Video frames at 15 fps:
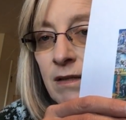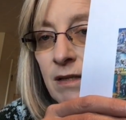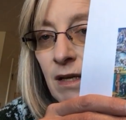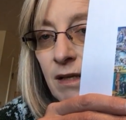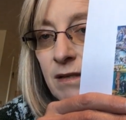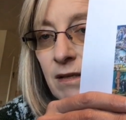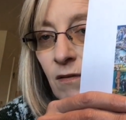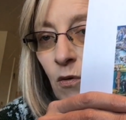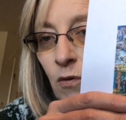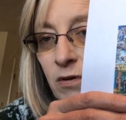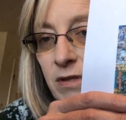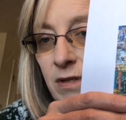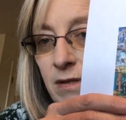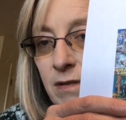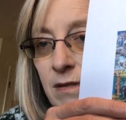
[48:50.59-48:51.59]
to get to the
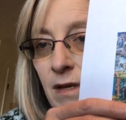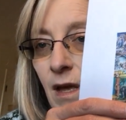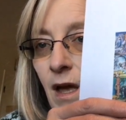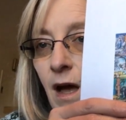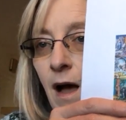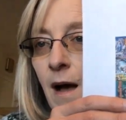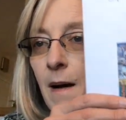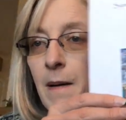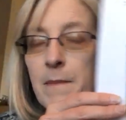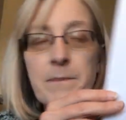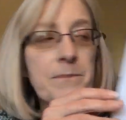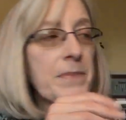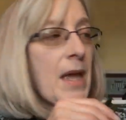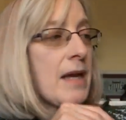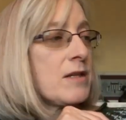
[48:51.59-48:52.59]
horses.
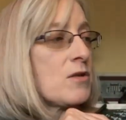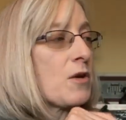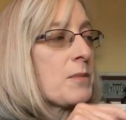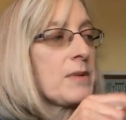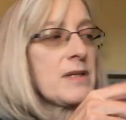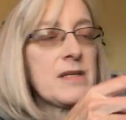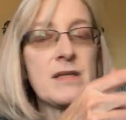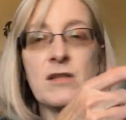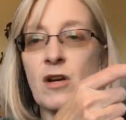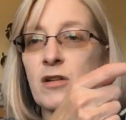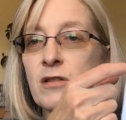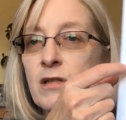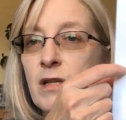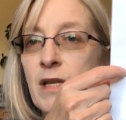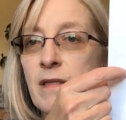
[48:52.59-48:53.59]
I normally
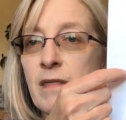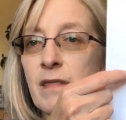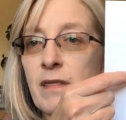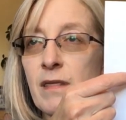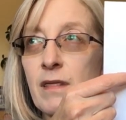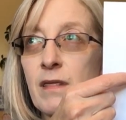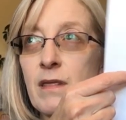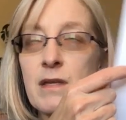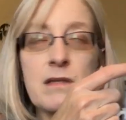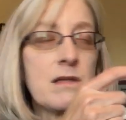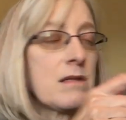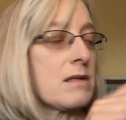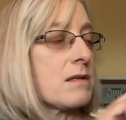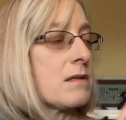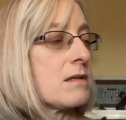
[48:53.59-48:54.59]
start in
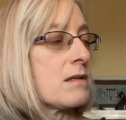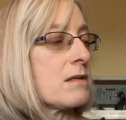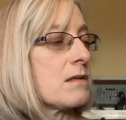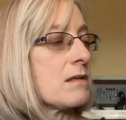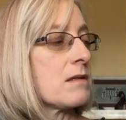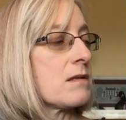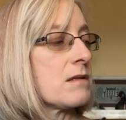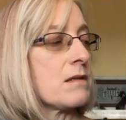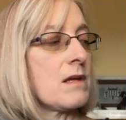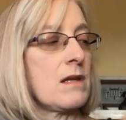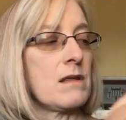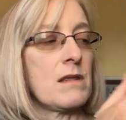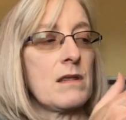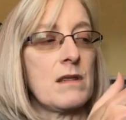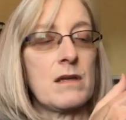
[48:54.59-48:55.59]
this
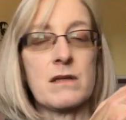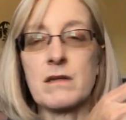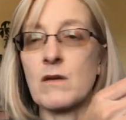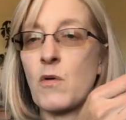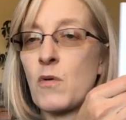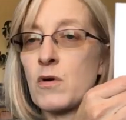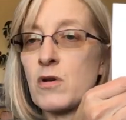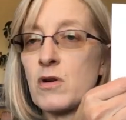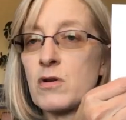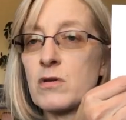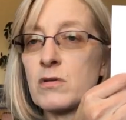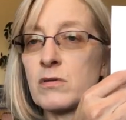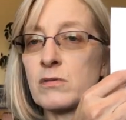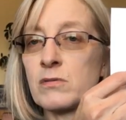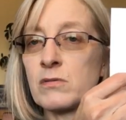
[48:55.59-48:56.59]

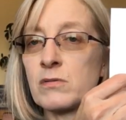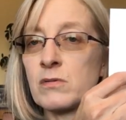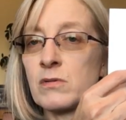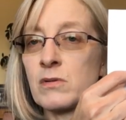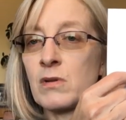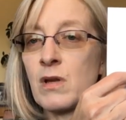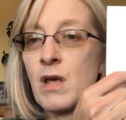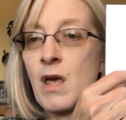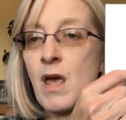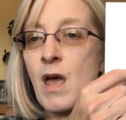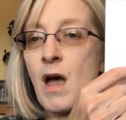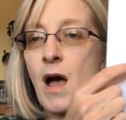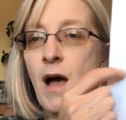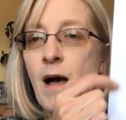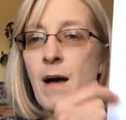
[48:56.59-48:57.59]
corner,
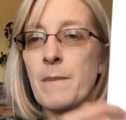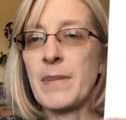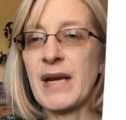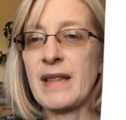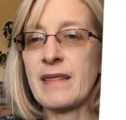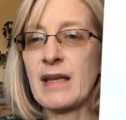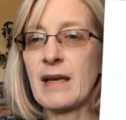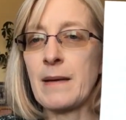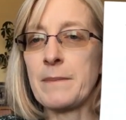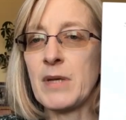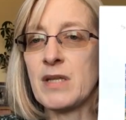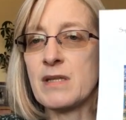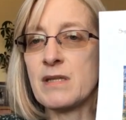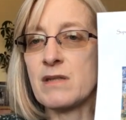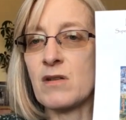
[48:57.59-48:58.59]
but I think I'm
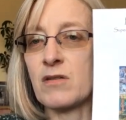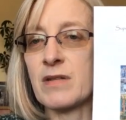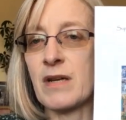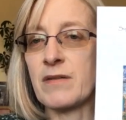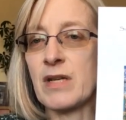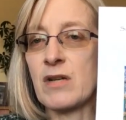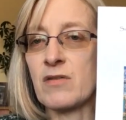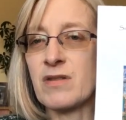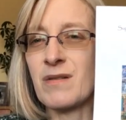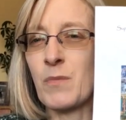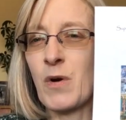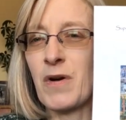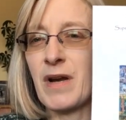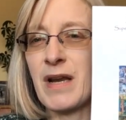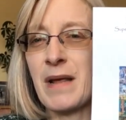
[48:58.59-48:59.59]
gonna start down here
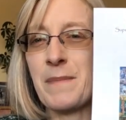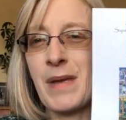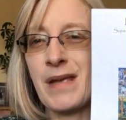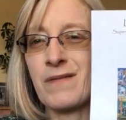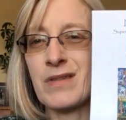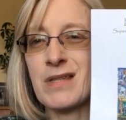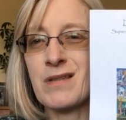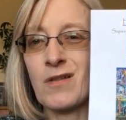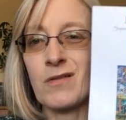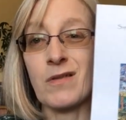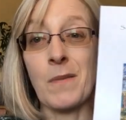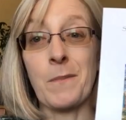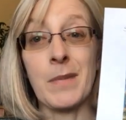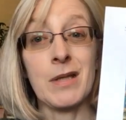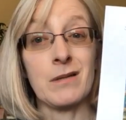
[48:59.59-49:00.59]
somewhere and I may even start in
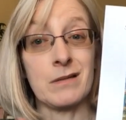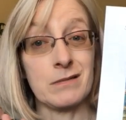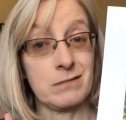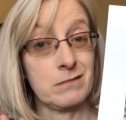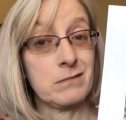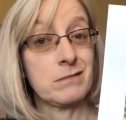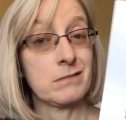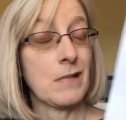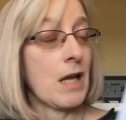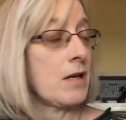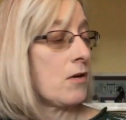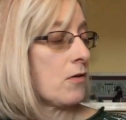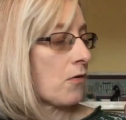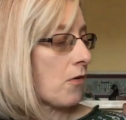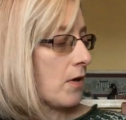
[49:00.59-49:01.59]
the middle. I
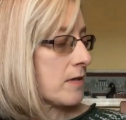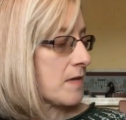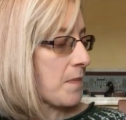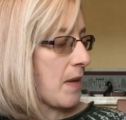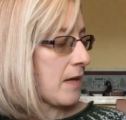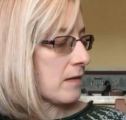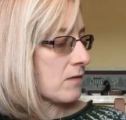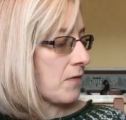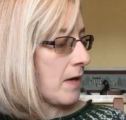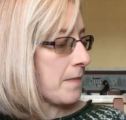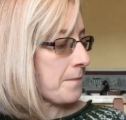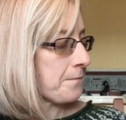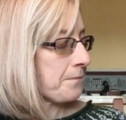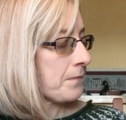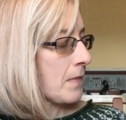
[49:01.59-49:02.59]
know, crazy pants, right?